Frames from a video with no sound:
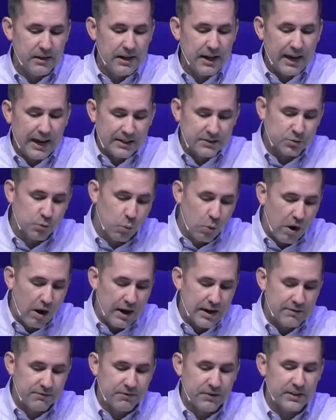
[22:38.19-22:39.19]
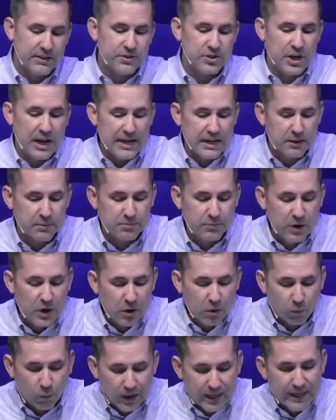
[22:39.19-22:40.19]
as wife, and Jacob
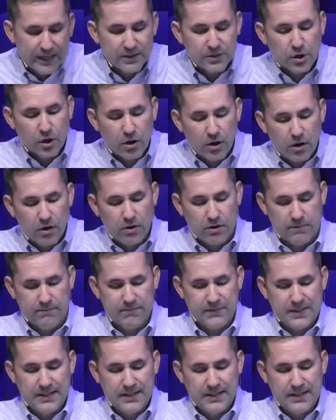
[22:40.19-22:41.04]
went into her.